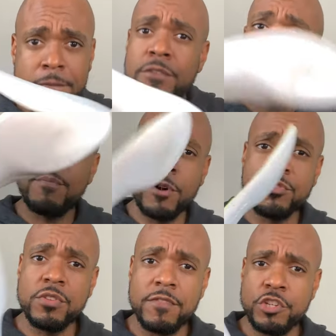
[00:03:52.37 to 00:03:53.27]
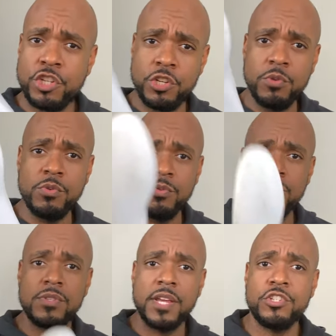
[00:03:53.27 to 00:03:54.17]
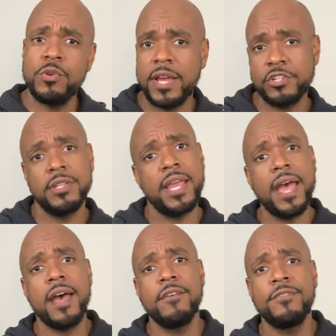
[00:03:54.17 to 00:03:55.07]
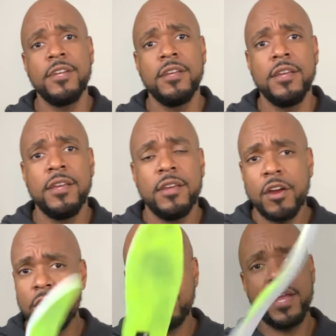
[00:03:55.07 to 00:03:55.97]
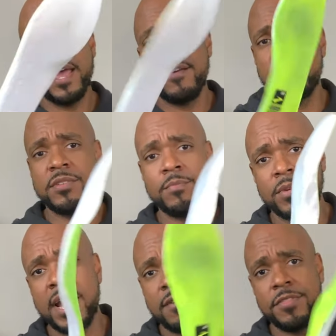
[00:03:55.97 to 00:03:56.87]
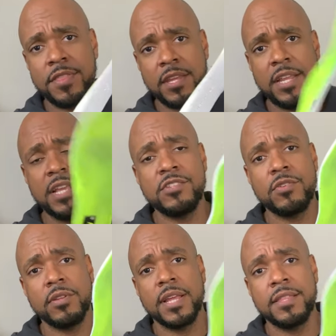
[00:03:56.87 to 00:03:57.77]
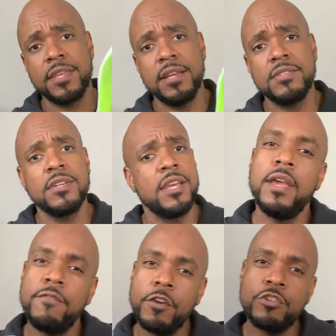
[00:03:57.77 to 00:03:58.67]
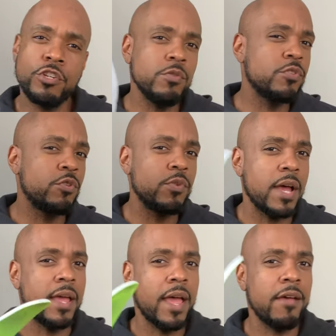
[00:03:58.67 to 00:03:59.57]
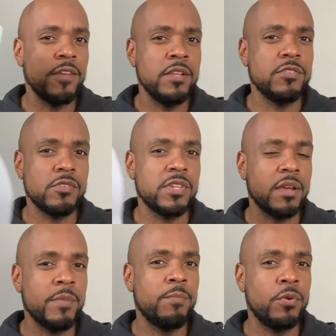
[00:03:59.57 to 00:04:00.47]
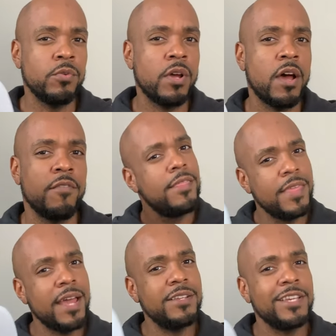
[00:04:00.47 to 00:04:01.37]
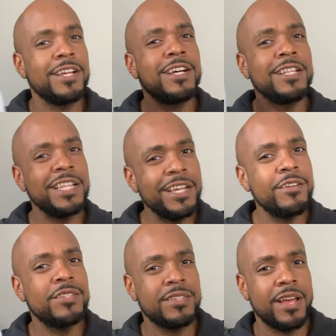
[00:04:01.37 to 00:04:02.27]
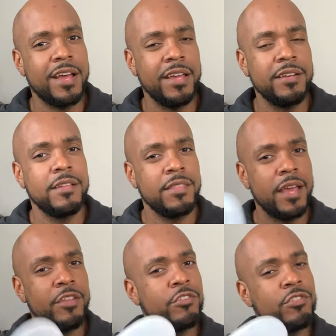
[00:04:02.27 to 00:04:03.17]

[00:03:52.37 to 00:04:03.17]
So most of the shoes that you actually have are gonna have some kind of thin insert like this. If your shoes do not have inserts that can be pulled off, that is a clear sign that your